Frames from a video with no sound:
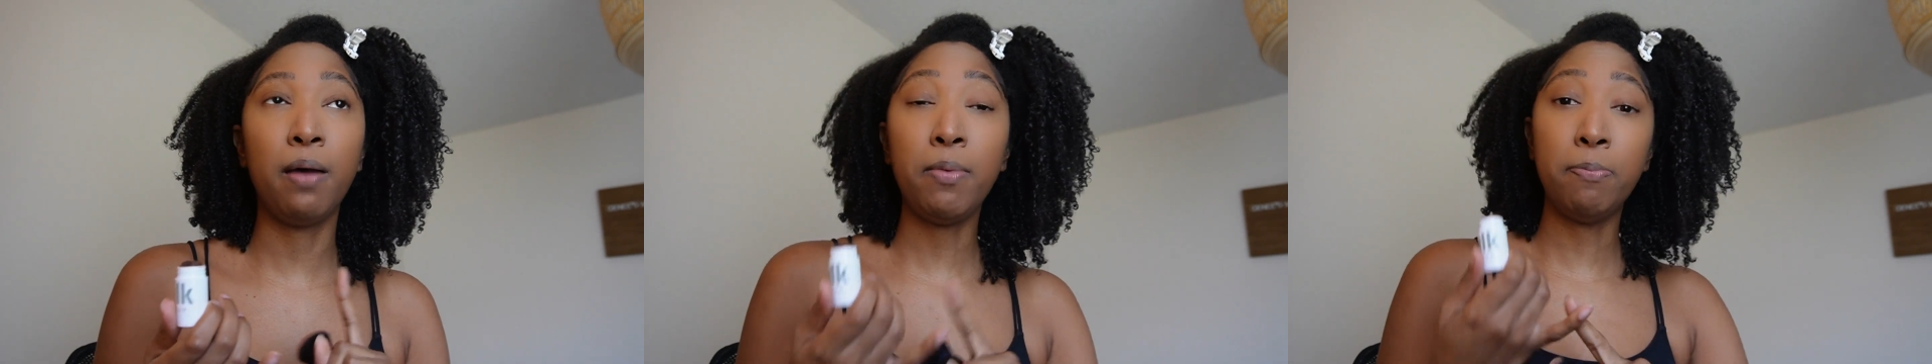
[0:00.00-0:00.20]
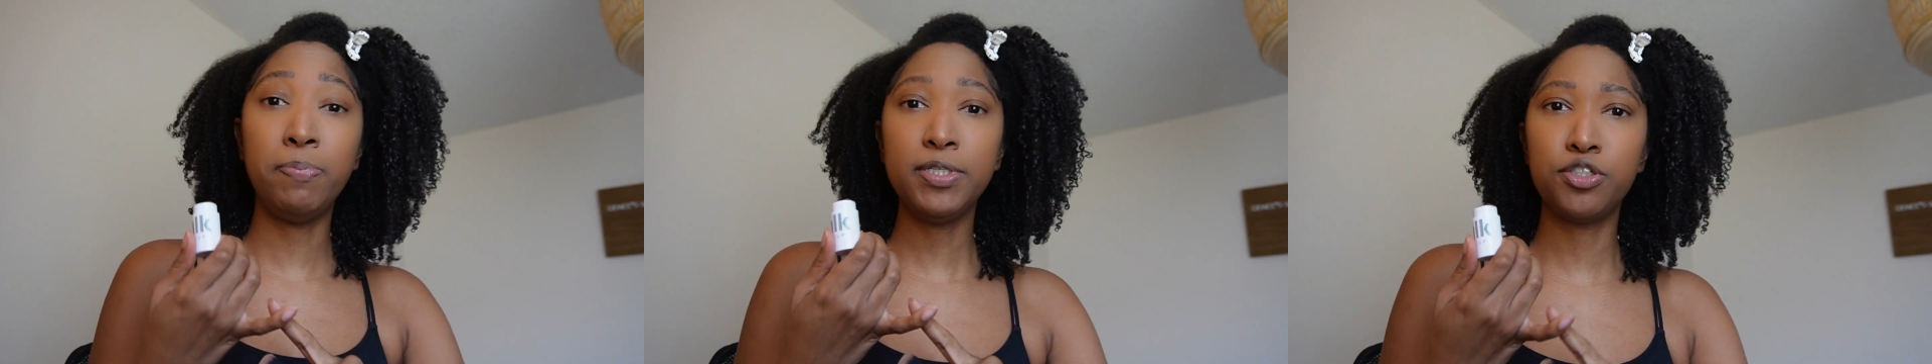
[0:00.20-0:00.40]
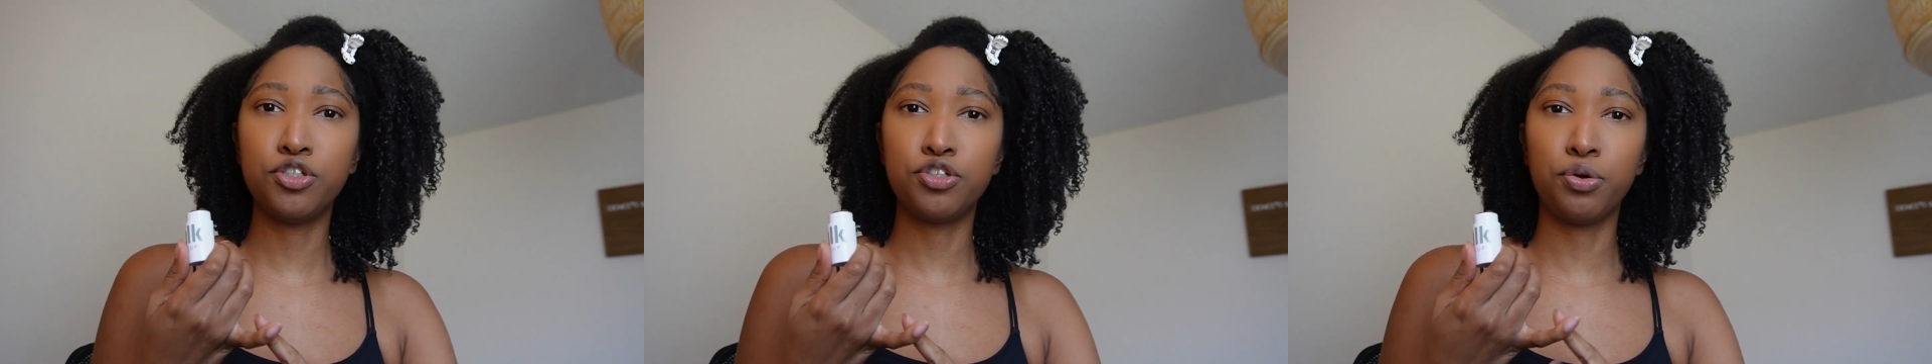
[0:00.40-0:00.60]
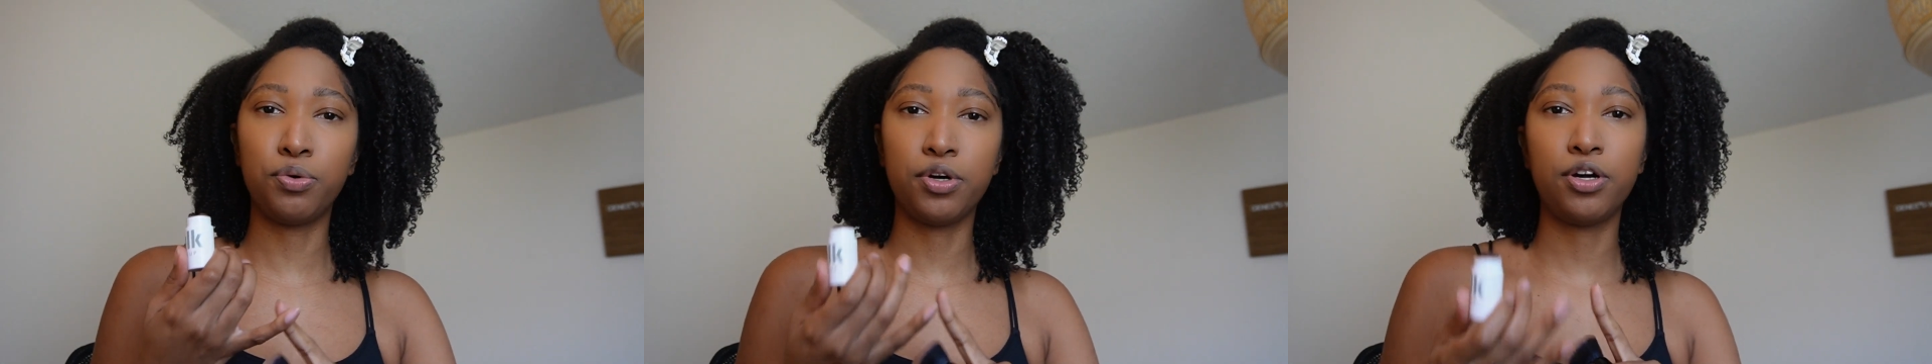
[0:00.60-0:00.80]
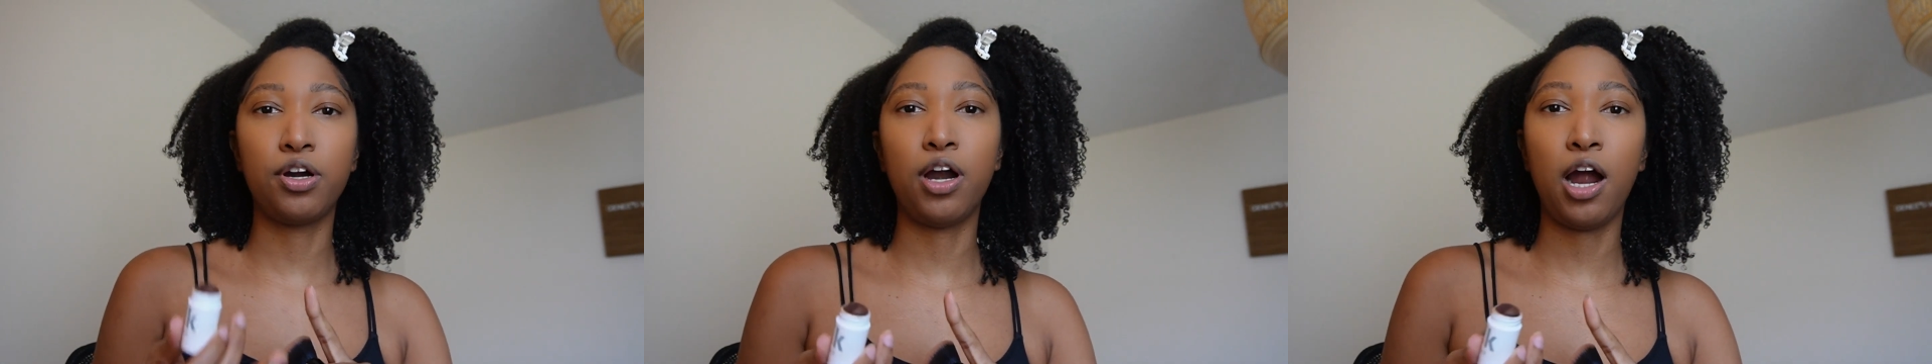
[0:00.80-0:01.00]
I'm a business
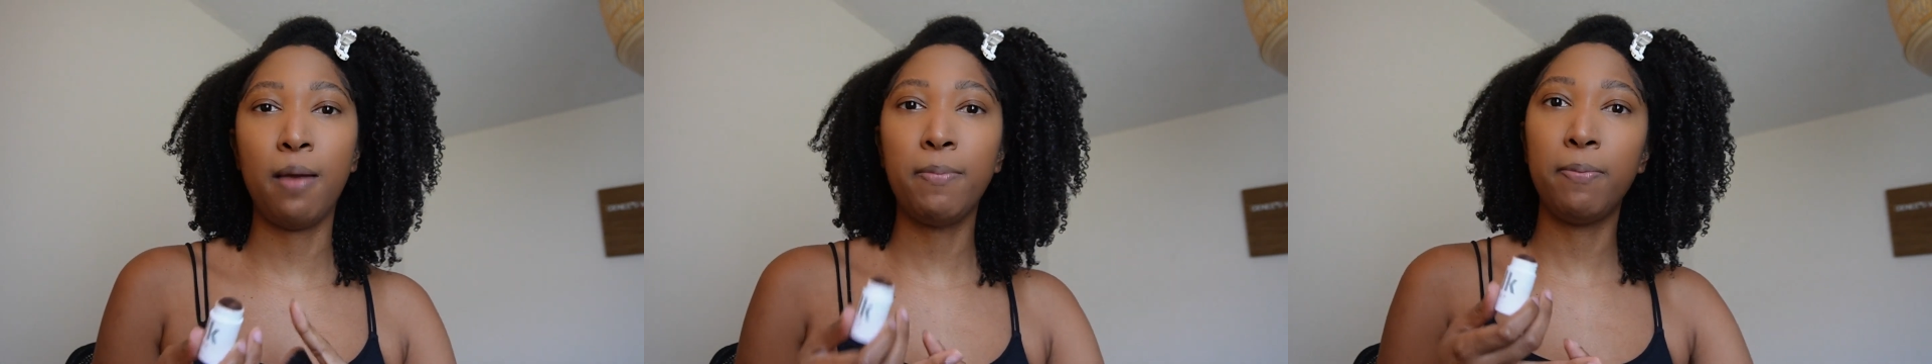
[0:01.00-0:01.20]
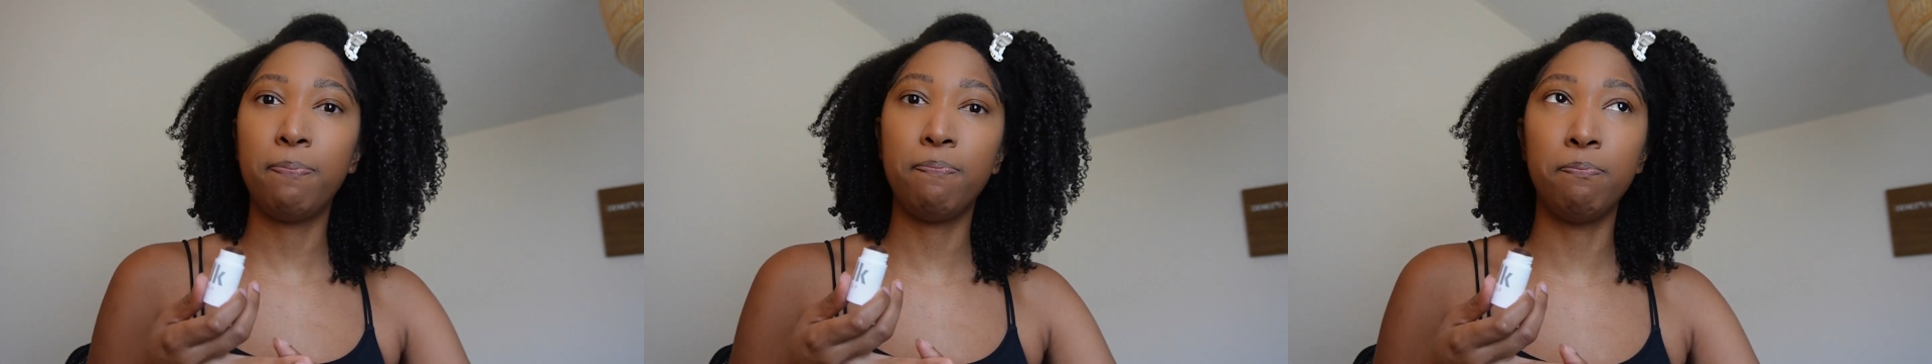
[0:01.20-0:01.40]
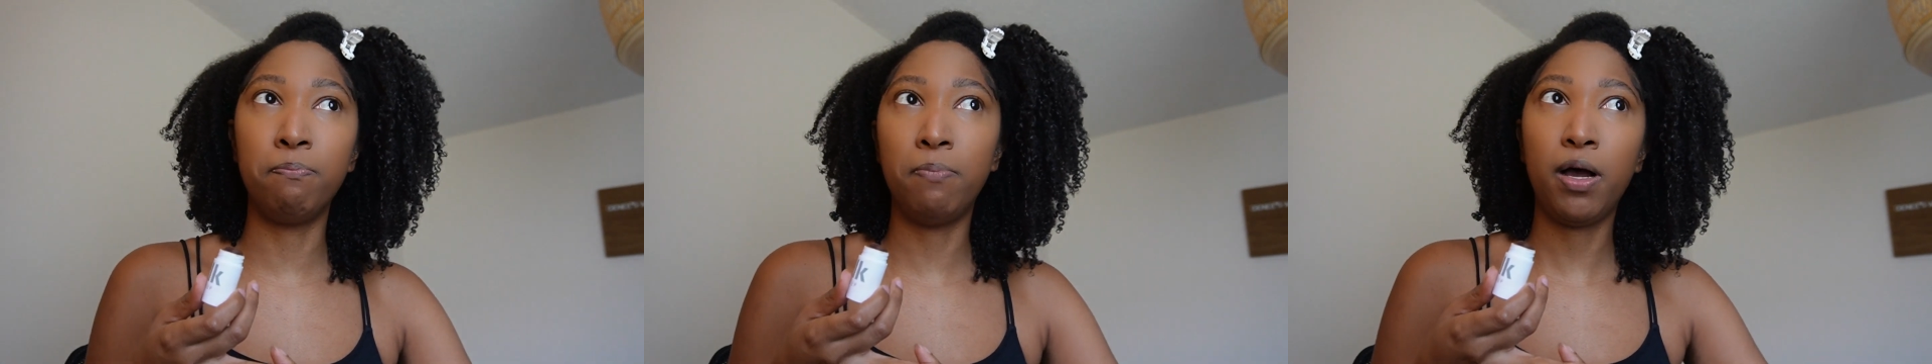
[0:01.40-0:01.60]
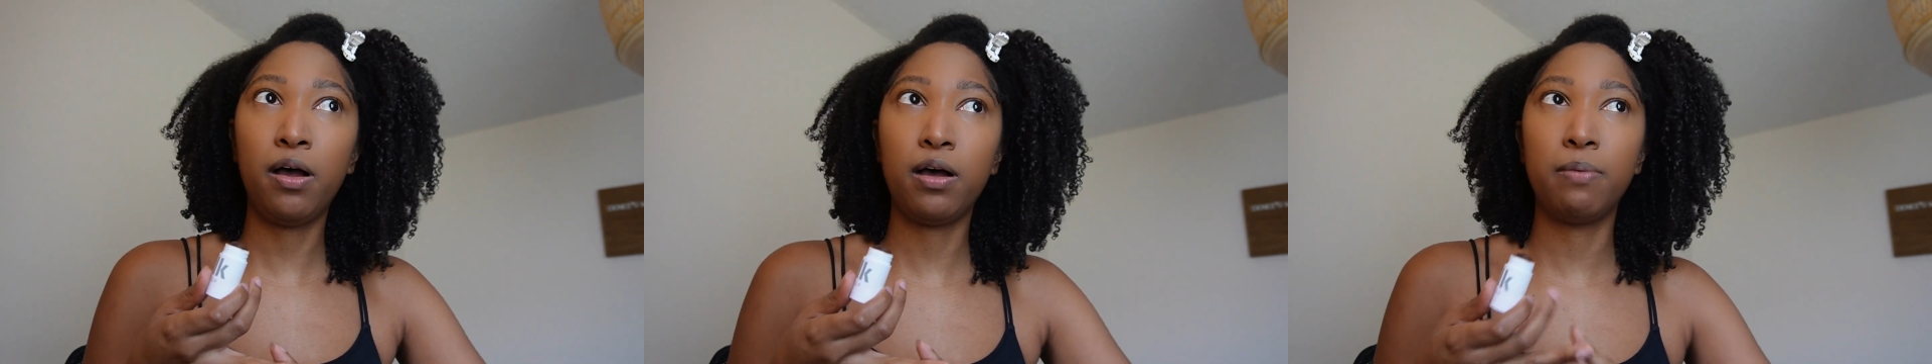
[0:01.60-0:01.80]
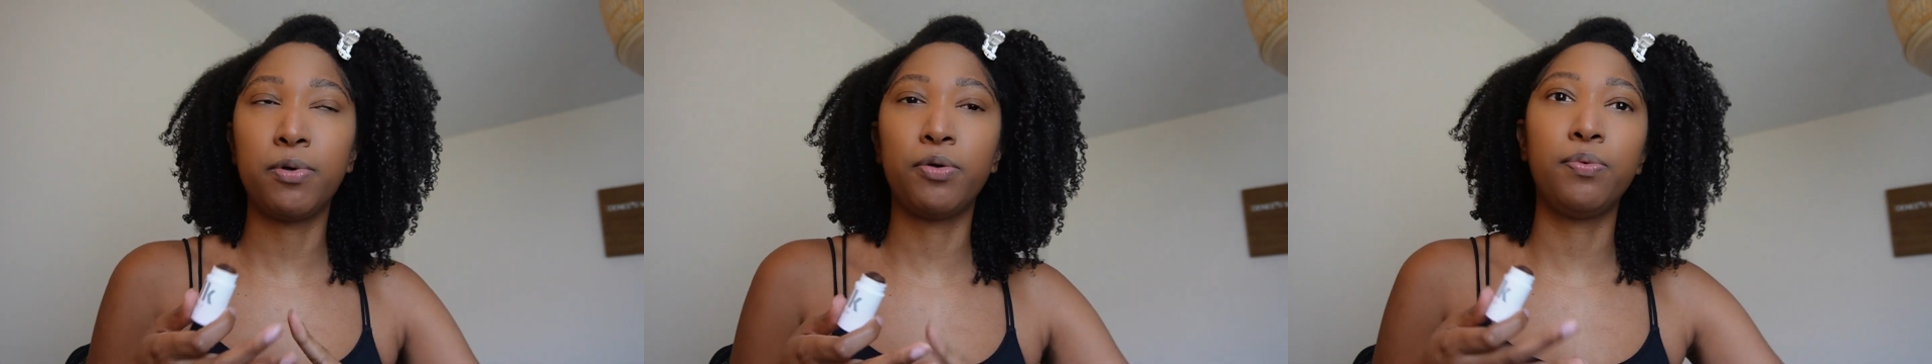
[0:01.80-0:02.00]
owner or I'm a
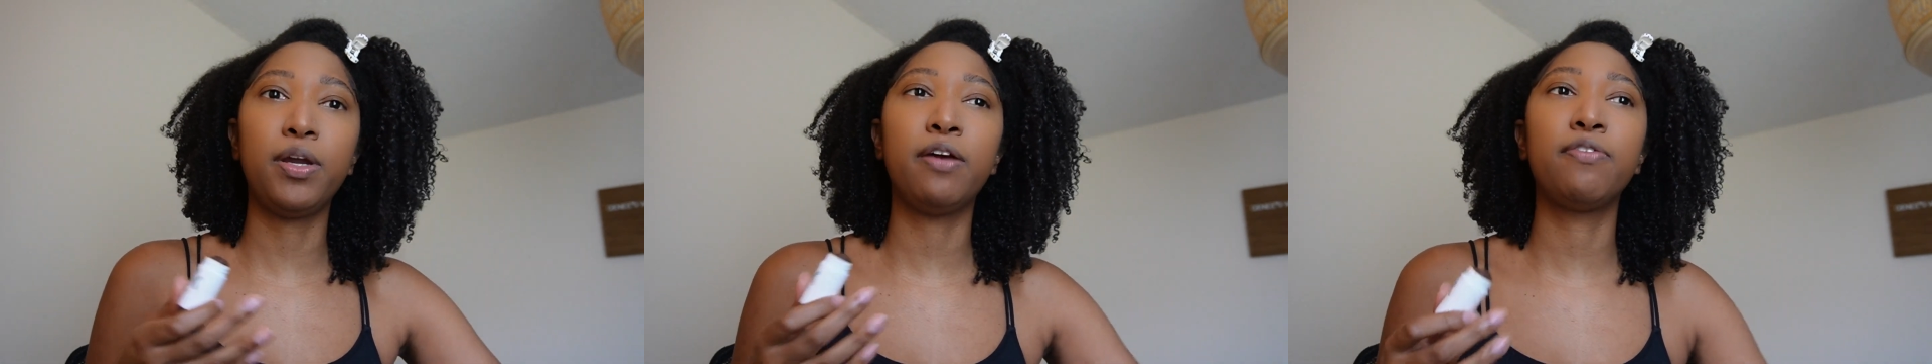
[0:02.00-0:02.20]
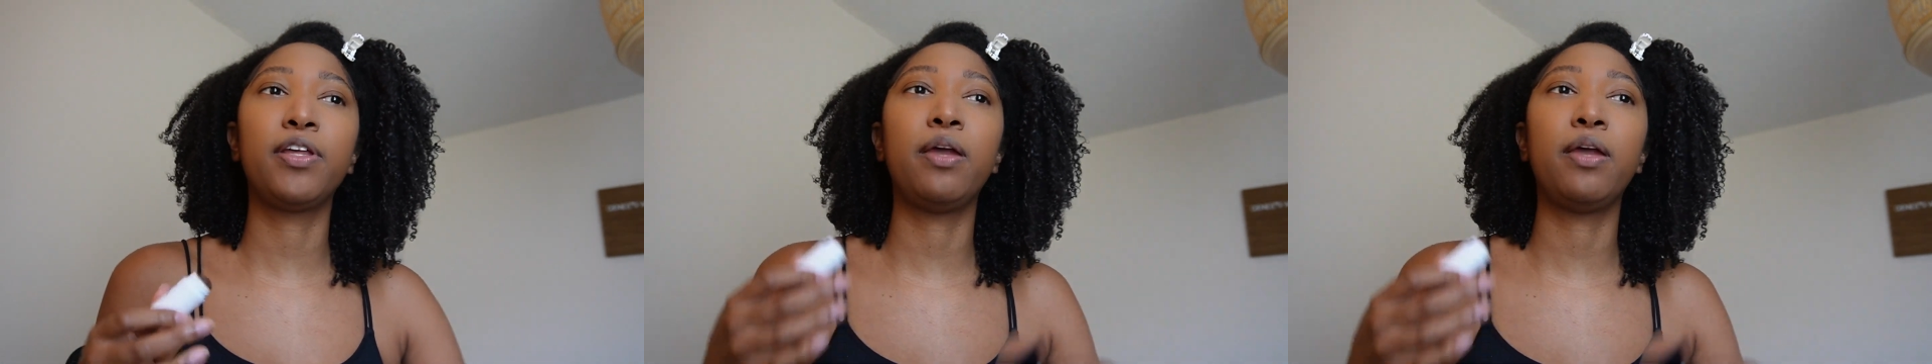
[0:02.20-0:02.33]
mom or whatever,